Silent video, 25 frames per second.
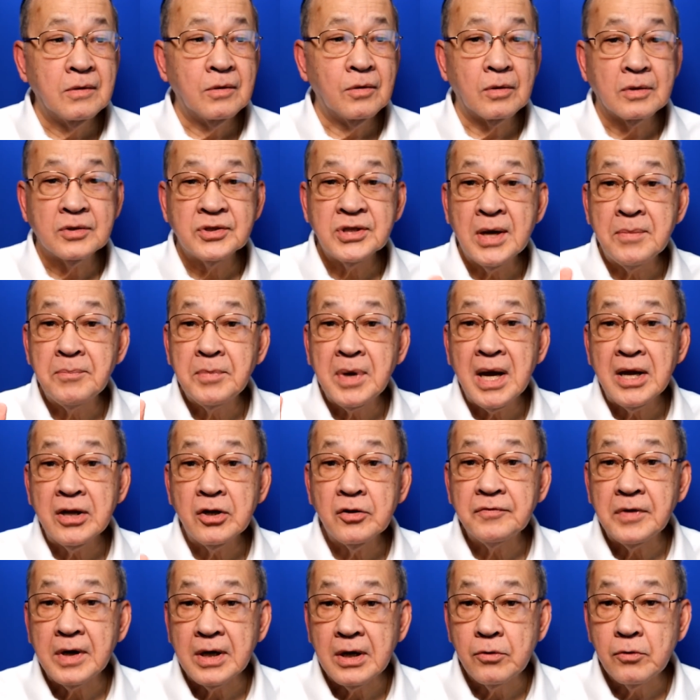or some
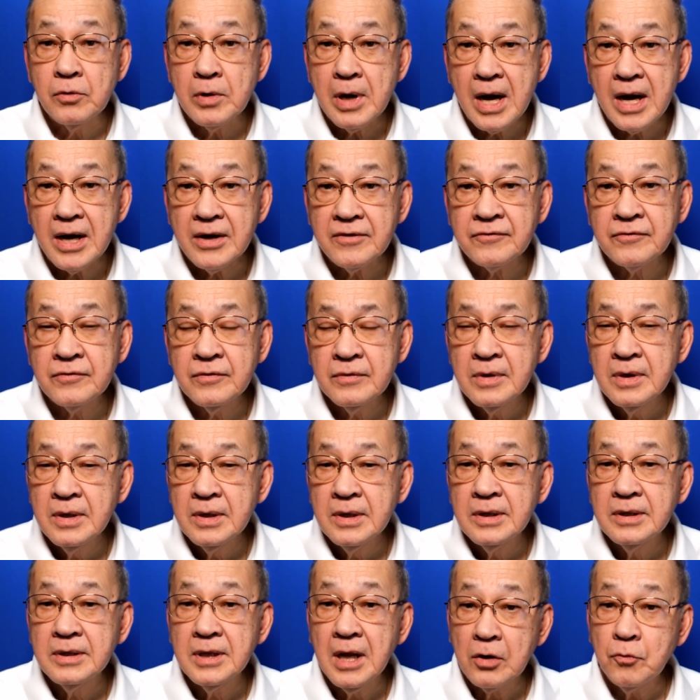kind of a graph
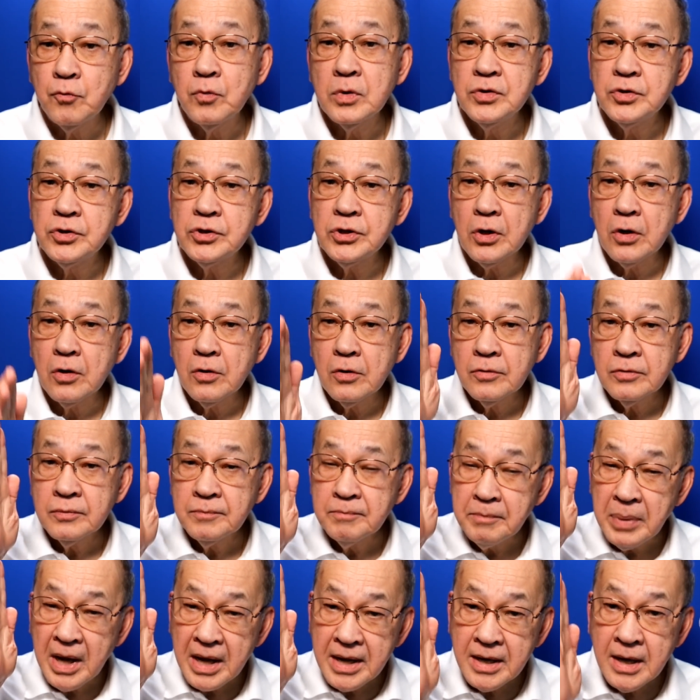that would show
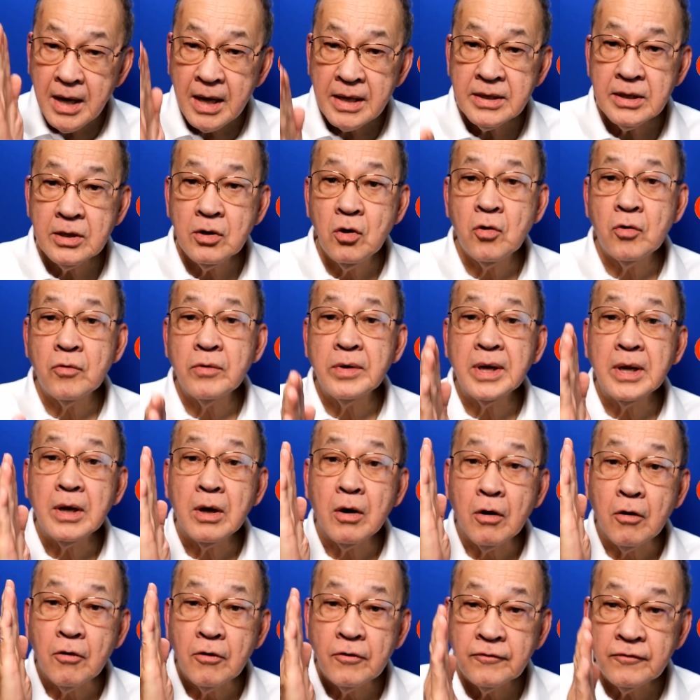by
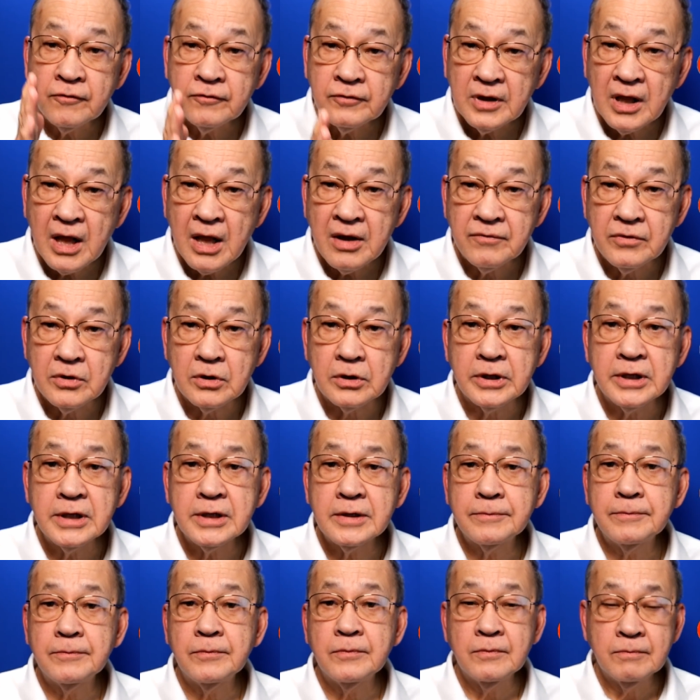category of
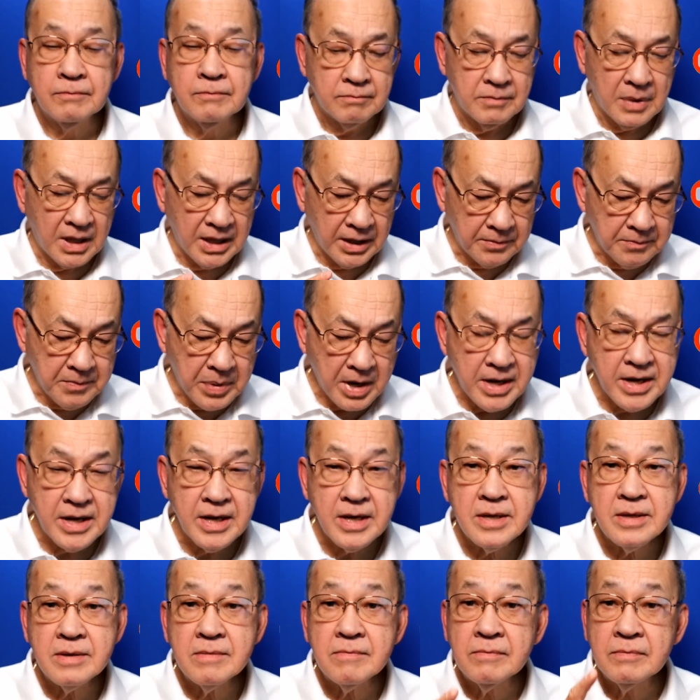traveler,
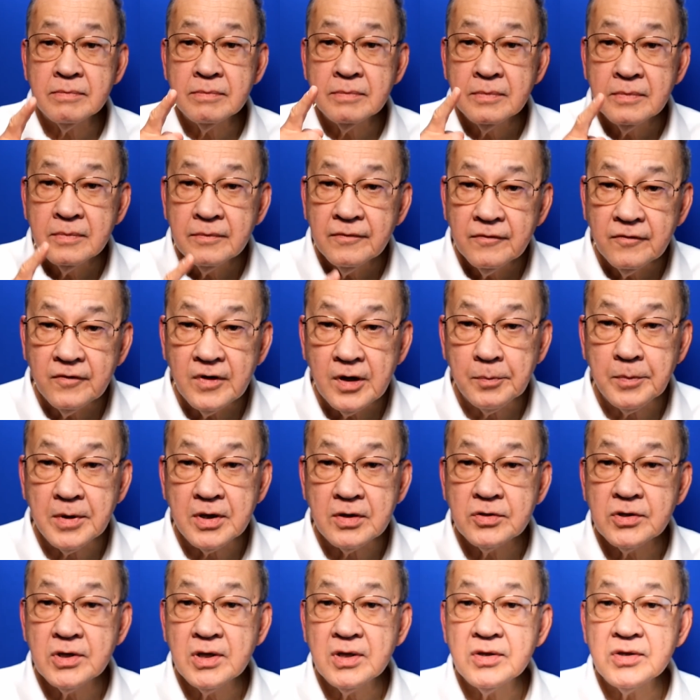balikbayan,
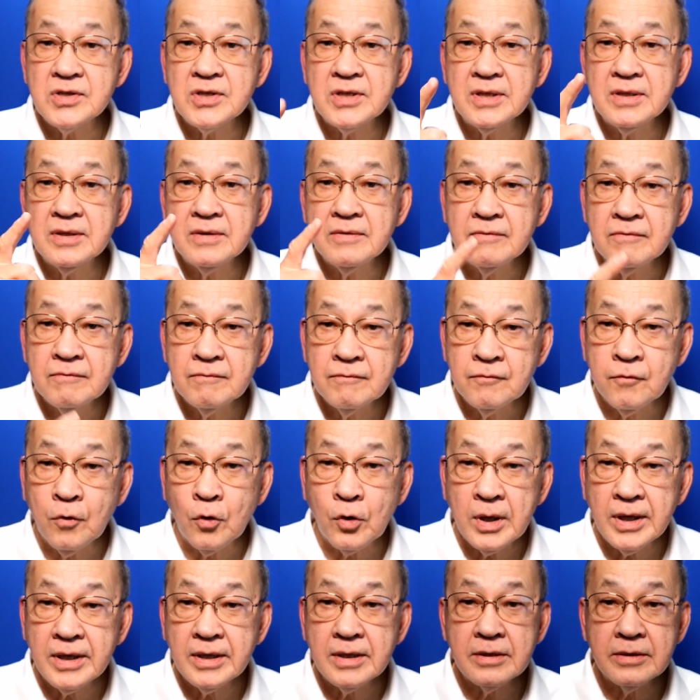Philippine citizen,
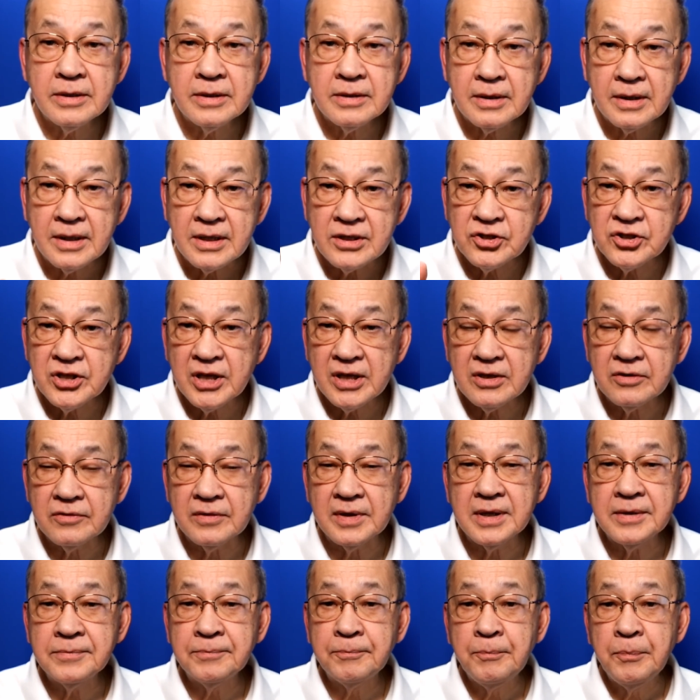foreigner,
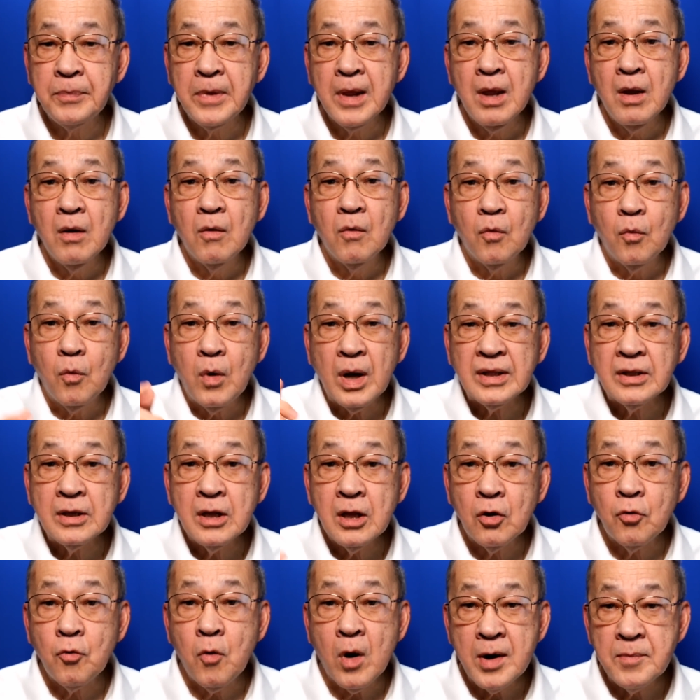etc., what
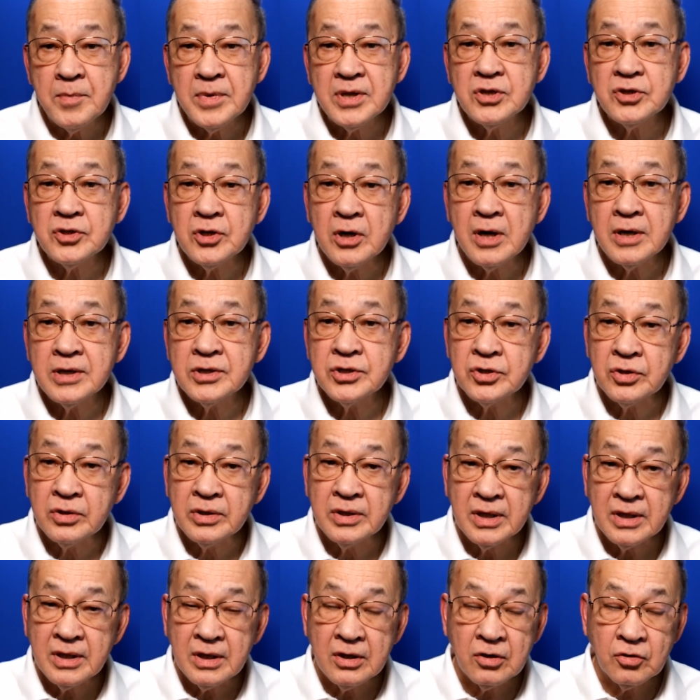the requirements are
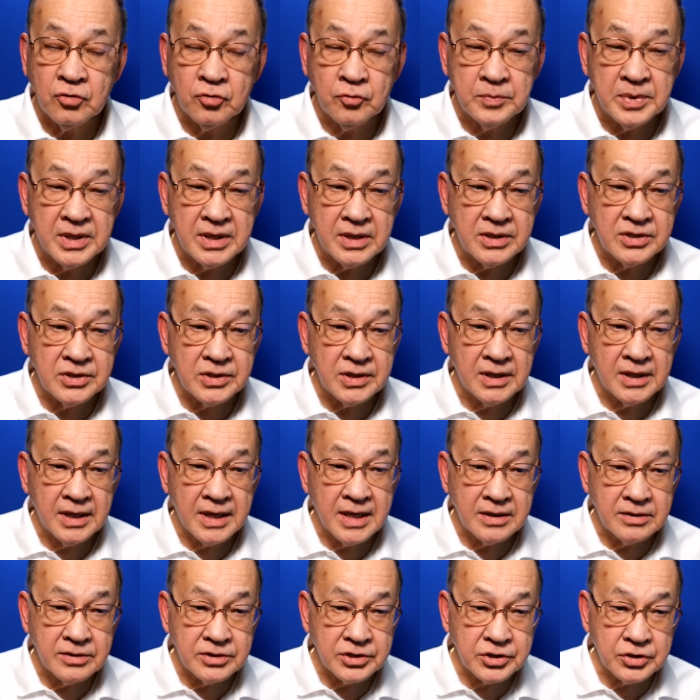so that it could be
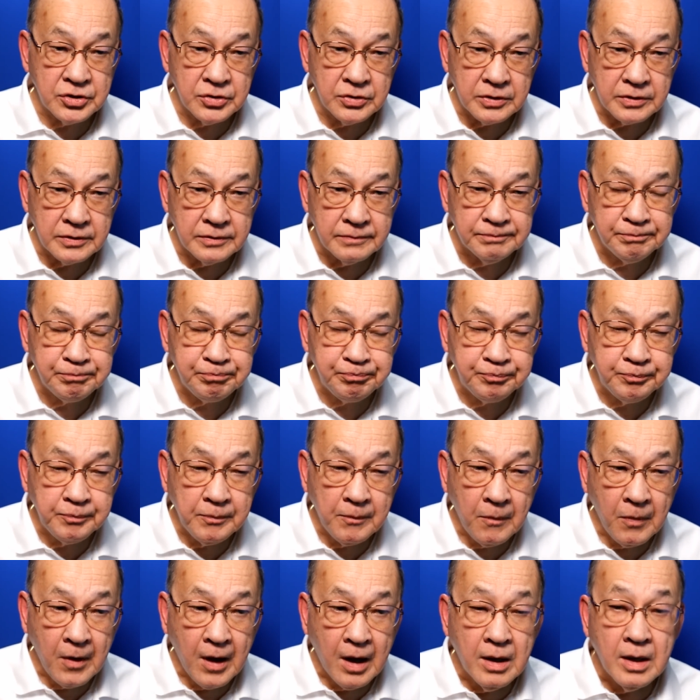easily understood.
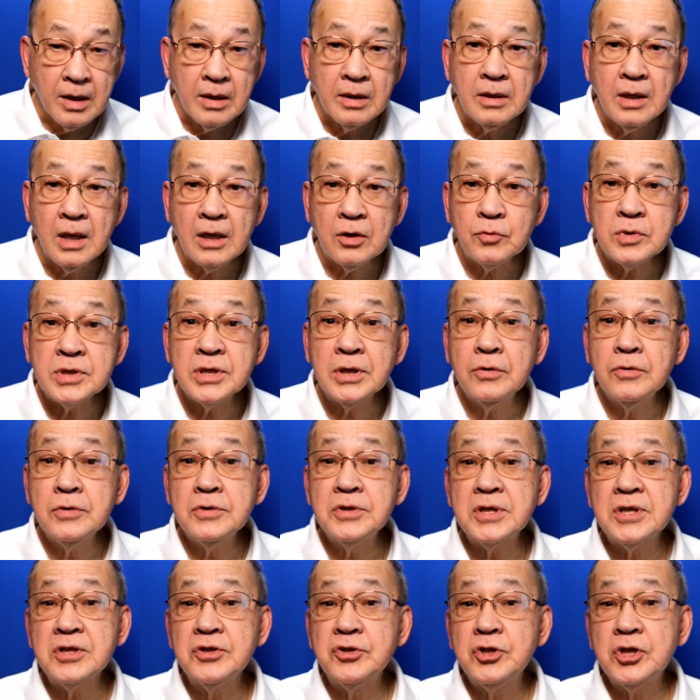That was a
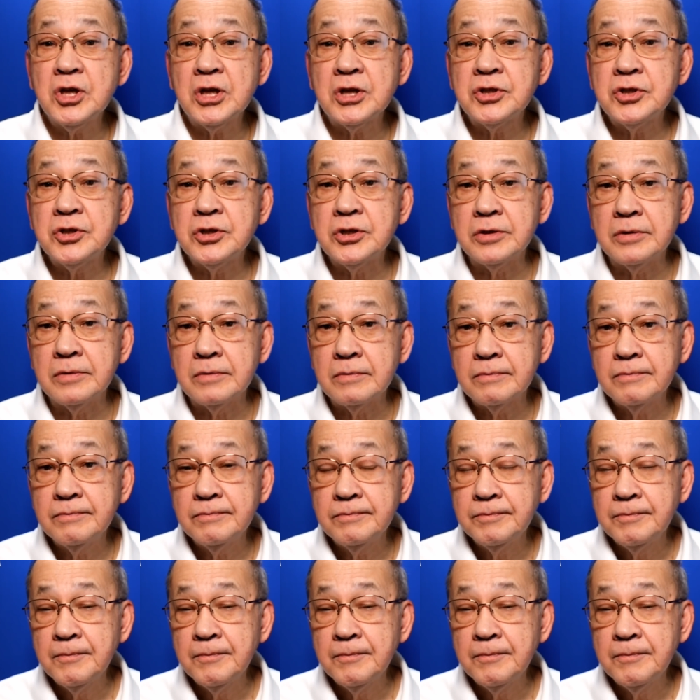good suggestion.